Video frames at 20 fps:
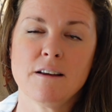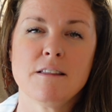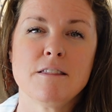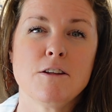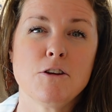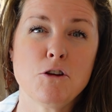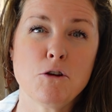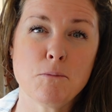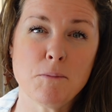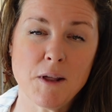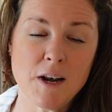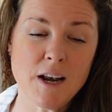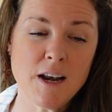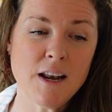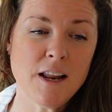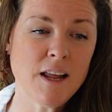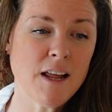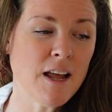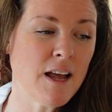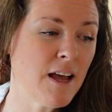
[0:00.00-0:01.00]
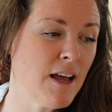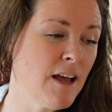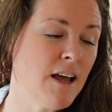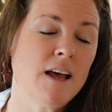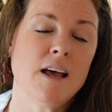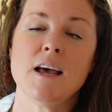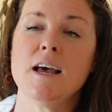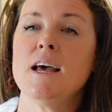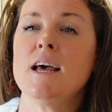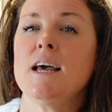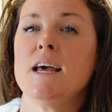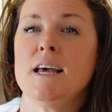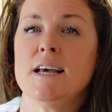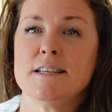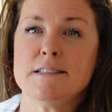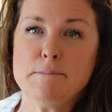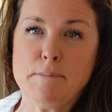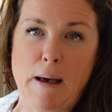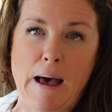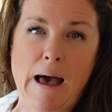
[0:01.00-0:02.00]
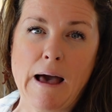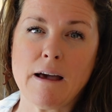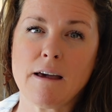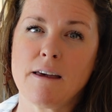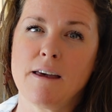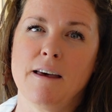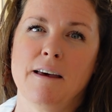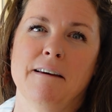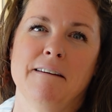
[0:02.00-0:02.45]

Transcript: The humidity is back.